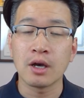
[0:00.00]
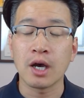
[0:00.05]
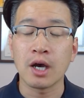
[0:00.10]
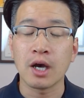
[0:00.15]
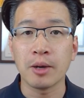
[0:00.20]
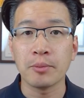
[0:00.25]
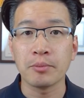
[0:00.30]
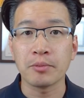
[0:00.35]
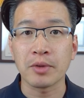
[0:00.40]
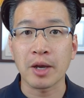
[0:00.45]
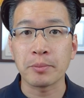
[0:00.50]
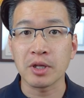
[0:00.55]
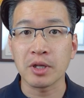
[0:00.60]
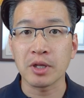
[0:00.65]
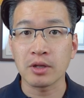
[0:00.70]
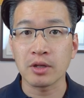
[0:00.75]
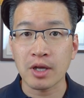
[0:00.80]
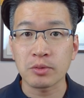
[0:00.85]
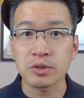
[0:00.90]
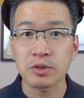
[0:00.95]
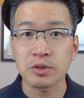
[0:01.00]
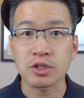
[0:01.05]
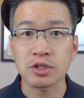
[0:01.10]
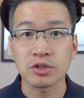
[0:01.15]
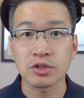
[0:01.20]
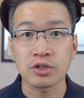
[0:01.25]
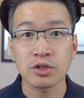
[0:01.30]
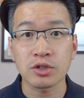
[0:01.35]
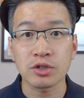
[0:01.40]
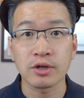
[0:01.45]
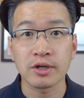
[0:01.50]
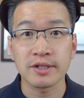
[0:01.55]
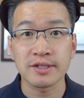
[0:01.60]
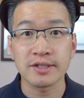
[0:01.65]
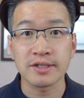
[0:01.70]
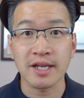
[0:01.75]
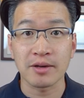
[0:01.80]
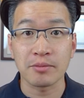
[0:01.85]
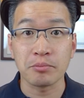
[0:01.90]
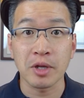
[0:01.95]
I mean, that was a concern,
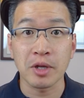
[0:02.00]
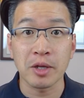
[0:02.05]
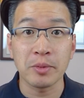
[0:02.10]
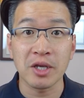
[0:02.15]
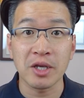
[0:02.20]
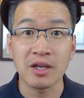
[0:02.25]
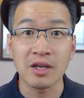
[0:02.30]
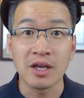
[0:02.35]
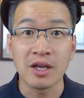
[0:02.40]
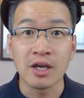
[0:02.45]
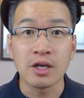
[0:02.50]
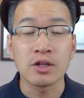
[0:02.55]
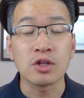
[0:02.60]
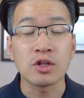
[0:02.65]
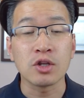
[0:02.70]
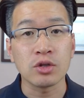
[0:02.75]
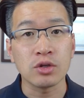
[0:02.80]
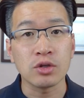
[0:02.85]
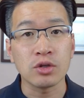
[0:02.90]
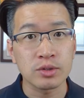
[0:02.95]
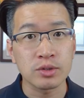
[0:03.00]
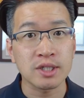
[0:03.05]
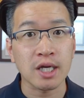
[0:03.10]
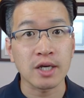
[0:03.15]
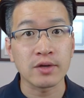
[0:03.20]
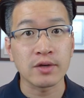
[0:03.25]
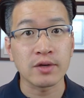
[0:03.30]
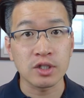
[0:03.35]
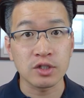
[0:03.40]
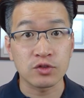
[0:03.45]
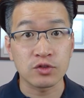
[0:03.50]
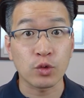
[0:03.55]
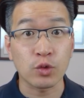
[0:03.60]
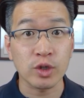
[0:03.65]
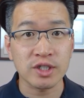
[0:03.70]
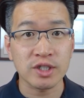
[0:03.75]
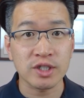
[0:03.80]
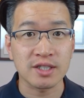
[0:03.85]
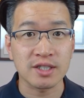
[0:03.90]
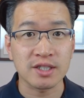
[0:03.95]
is that maybe the use of these
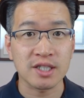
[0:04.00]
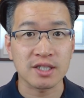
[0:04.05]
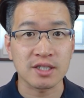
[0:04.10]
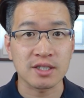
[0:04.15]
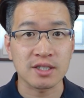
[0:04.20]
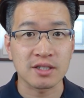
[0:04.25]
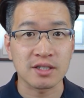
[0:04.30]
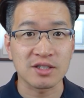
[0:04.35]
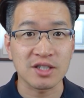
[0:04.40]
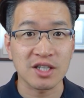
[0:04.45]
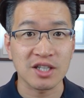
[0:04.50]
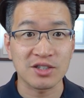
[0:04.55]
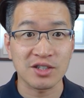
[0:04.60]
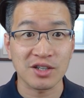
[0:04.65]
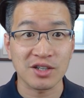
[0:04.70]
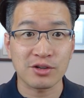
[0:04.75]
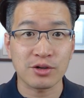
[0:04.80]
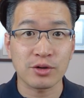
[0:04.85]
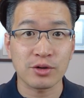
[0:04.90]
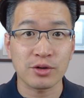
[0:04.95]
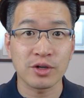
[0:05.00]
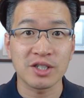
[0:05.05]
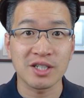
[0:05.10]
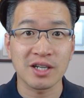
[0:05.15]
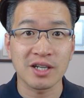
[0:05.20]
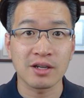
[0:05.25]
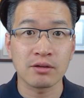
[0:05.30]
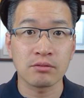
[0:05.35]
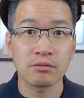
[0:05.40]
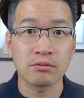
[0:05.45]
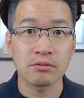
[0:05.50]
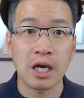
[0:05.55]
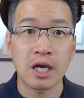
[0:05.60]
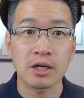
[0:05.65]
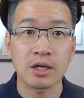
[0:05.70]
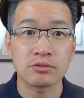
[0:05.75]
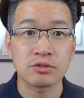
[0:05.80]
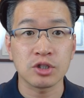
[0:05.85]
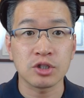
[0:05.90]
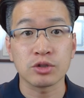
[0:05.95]
voice assistants is encouraging
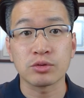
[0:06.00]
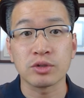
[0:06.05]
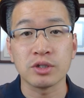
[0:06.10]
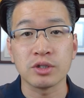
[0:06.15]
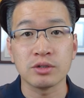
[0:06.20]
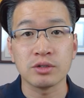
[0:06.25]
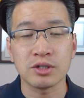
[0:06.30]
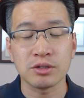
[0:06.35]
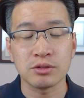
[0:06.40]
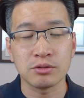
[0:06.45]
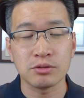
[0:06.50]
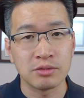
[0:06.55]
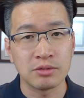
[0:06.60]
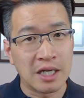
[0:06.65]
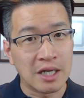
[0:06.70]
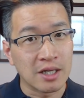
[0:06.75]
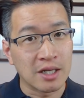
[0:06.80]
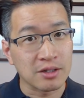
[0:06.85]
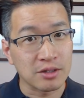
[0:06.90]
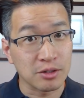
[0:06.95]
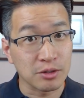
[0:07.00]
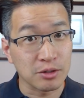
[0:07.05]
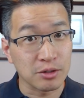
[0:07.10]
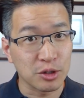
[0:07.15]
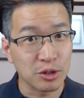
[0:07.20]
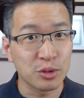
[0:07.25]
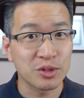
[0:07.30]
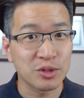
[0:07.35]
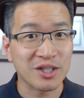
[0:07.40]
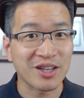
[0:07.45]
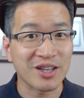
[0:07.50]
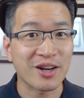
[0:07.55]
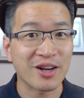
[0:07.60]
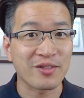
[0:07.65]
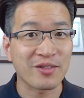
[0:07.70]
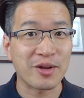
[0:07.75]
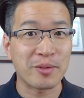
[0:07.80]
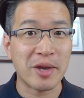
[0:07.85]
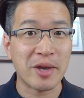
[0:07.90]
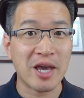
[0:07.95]
children to lose a lot
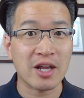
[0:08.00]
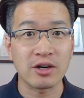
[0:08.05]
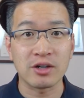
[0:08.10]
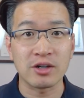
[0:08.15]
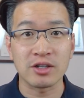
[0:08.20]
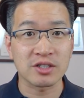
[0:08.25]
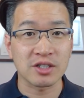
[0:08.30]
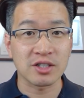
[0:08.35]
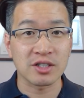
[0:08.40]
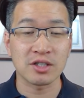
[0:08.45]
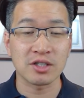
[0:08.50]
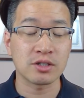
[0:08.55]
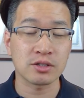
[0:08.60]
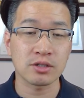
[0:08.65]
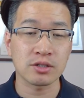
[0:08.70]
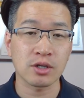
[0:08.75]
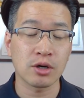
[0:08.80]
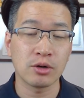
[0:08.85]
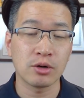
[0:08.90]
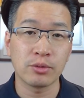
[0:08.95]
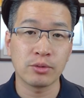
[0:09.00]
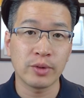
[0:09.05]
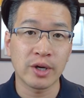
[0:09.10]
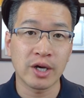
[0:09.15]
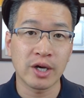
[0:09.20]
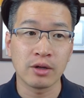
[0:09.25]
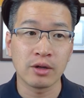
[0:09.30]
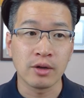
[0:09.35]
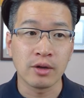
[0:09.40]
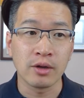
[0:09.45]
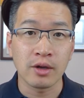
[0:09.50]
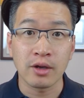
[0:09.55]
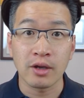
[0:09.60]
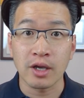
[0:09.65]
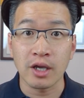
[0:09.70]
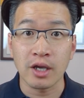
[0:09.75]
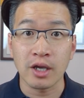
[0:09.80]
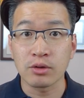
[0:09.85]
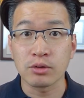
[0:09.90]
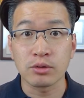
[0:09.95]
of their manners, because they just go, well,
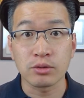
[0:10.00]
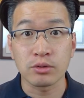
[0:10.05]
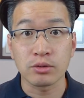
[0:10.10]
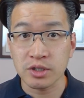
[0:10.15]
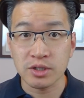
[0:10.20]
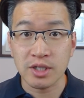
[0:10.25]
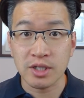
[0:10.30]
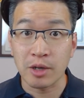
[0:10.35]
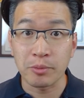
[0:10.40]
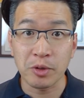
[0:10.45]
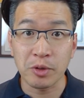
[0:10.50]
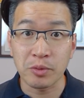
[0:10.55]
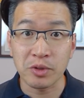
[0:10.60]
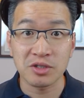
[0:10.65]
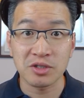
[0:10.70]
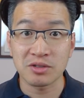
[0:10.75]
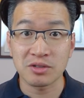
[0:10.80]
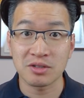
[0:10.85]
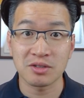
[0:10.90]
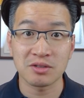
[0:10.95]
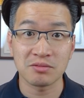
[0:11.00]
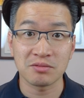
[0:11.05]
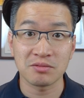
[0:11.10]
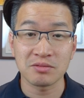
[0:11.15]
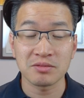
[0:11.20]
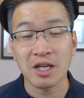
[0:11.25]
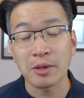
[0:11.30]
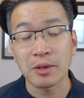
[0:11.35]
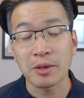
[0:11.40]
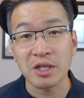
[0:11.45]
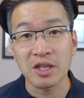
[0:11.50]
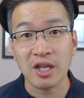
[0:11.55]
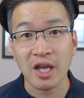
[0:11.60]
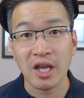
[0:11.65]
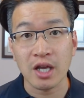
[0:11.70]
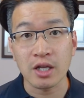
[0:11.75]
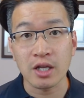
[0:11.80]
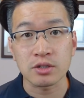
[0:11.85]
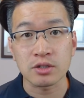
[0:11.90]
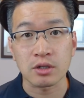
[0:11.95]
hey, Google, just tell me the
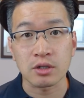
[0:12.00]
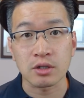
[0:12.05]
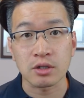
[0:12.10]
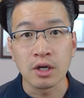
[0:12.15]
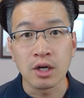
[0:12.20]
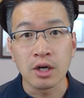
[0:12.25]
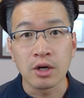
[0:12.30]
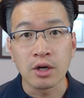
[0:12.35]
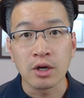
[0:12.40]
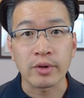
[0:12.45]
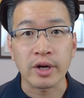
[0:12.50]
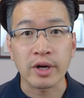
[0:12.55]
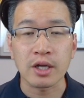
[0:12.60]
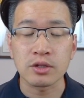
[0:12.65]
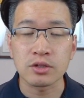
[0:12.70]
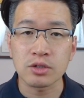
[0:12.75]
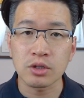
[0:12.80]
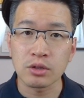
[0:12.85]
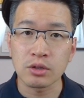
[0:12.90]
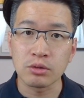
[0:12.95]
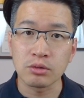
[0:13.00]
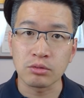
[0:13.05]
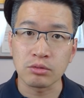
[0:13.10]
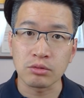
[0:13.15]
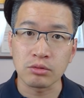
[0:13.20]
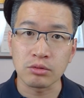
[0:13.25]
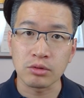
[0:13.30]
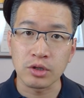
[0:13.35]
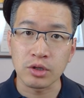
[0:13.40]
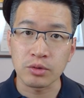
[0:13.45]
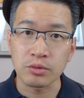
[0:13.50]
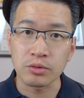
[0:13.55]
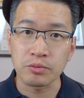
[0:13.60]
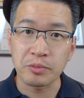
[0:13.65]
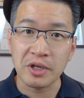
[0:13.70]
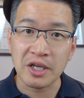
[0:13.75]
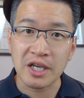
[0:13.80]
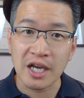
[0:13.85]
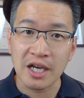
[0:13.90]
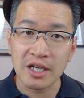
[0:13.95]
answer, right? And so, you know,
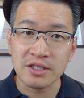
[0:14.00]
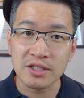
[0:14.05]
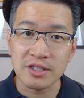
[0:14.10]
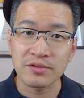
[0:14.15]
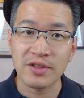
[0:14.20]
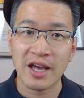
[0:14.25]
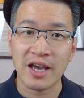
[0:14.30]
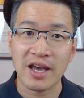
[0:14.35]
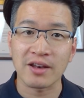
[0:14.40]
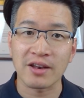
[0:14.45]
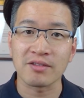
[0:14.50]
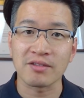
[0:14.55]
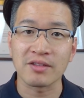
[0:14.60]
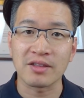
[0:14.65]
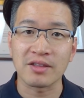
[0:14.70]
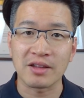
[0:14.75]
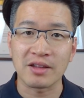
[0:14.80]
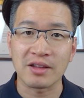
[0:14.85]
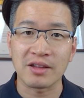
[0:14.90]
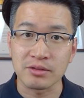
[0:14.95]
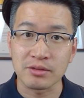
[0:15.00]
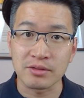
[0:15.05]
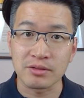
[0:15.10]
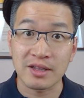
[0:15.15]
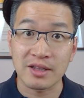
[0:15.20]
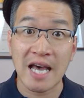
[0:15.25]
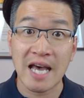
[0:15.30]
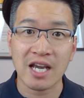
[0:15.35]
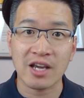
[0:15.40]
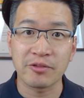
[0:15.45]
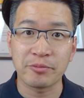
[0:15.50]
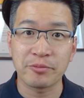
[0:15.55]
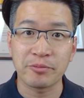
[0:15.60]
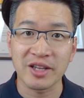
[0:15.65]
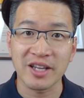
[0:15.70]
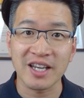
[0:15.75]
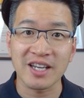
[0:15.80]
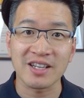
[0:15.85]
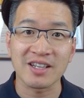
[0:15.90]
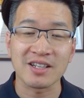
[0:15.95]
because of that lack of
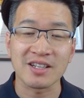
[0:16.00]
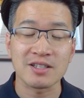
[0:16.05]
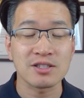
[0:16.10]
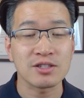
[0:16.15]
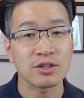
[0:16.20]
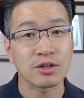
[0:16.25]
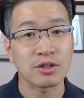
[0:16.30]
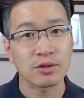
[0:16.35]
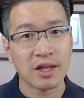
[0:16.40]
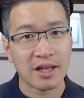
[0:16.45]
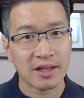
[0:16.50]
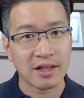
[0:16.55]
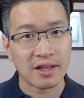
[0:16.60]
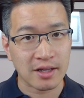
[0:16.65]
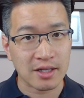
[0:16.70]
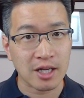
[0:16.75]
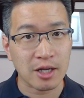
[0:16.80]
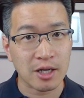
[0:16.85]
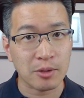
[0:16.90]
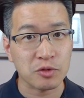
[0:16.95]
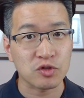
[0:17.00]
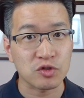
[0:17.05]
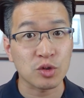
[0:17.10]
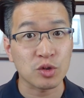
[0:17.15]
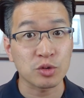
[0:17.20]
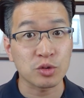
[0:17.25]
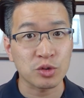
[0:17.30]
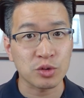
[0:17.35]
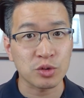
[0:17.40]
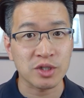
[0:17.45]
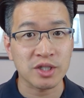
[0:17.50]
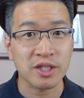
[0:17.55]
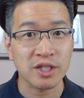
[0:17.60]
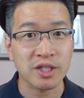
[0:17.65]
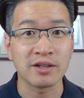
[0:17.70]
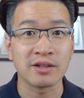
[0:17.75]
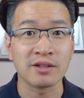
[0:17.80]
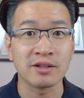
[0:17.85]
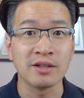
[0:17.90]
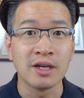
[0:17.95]
politeness, you know, that type of social
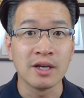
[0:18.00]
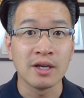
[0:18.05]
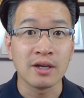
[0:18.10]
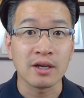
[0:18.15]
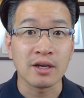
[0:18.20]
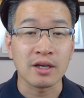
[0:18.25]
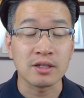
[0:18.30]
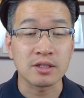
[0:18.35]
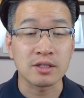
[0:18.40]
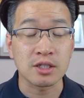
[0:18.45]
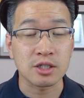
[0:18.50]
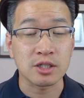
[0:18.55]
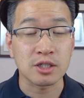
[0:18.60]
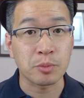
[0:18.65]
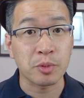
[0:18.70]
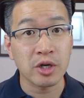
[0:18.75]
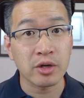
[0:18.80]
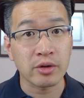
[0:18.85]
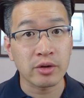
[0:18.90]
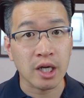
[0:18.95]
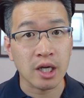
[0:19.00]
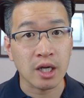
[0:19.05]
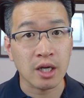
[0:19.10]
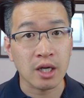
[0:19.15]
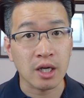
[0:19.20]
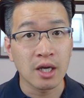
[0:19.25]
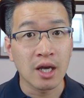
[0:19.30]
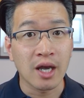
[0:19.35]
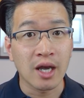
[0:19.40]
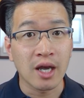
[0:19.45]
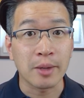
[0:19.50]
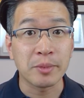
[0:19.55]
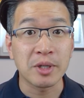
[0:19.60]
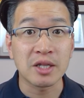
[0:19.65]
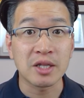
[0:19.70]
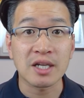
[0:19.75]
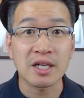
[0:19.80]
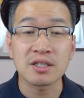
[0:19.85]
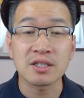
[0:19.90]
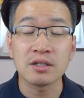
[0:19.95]
skill is disappearing. I
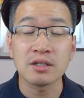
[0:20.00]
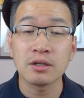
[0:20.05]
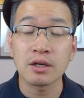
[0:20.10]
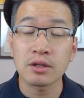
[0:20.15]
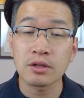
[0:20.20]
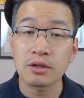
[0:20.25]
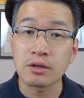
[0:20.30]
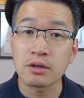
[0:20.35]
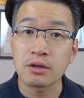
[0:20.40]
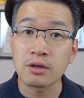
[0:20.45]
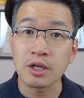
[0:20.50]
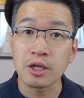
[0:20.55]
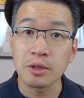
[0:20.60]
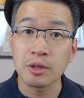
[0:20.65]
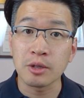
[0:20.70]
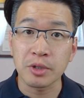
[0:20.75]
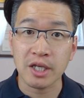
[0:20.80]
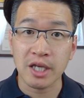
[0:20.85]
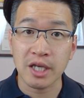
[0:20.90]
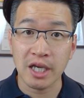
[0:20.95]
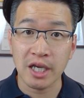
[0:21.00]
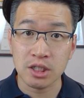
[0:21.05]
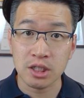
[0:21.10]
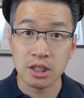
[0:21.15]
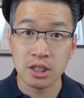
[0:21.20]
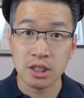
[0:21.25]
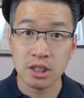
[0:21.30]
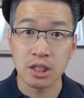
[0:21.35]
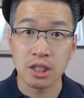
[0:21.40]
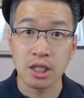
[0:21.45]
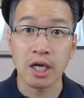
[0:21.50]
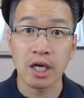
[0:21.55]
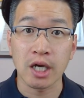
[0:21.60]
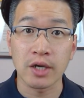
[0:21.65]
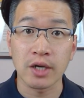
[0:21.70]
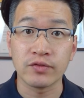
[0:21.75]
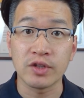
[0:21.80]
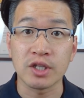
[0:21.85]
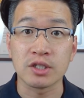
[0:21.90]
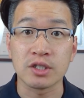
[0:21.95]
mean, that's another implication
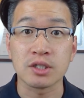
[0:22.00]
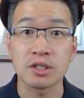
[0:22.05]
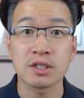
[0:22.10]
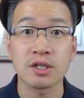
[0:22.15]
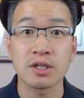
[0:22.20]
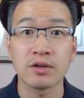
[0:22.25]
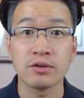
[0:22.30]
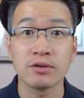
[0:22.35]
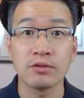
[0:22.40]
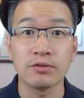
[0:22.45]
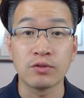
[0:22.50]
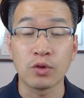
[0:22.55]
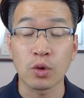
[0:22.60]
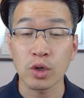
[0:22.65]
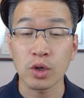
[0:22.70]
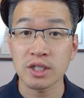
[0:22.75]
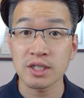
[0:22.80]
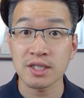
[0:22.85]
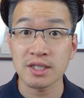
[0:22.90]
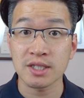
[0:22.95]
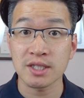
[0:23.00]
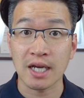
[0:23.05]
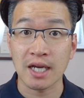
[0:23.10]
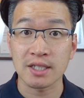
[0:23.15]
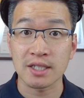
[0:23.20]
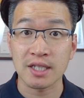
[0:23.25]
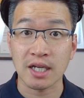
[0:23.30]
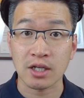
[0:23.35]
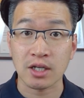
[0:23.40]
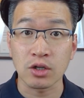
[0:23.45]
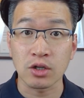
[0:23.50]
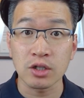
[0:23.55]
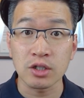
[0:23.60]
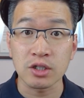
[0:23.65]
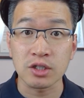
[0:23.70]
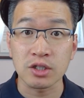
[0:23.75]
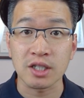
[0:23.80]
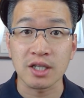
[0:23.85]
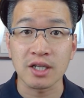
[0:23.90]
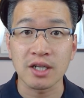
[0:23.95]
of this voice
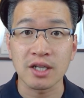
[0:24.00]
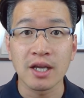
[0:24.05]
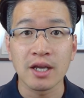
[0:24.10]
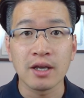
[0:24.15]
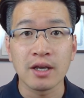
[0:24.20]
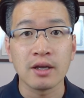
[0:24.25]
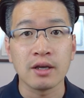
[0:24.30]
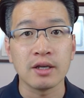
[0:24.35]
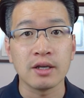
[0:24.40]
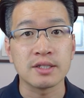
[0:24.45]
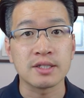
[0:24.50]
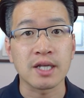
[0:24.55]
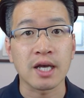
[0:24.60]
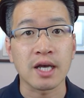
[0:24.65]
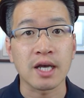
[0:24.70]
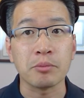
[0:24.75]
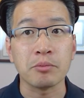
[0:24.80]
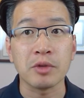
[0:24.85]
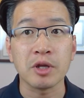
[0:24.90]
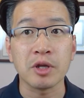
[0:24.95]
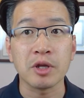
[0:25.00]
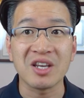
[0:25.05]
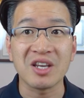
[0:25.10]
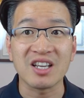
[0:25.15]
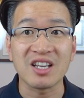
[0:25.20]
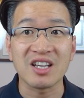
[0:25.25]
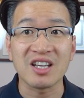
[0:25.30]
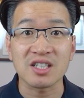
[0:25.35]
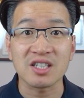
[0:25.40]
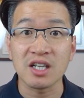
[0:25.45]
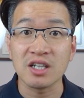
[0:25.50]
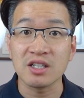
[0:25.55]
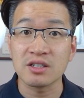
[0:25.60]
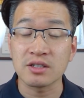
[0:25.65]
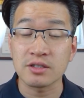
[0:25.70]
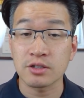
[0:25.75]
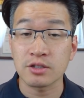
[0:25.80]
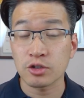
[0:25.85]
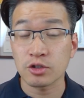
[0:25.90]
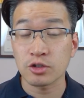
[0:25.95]
technology, is that maybe it
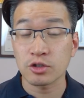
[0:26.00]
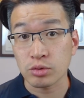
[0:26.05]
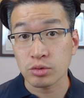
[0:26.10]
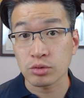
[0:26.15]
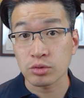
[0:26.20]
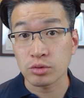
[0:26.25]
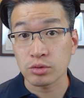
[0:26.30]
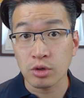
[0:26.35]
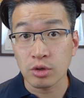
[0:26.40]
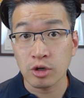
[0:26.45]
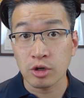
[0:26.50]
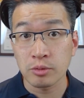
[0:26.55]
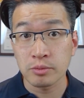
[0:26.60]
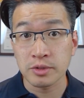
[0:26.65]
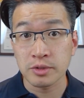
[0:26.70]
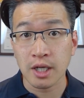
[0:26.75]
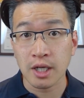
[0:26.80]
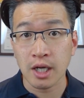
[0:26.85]
changes the social norms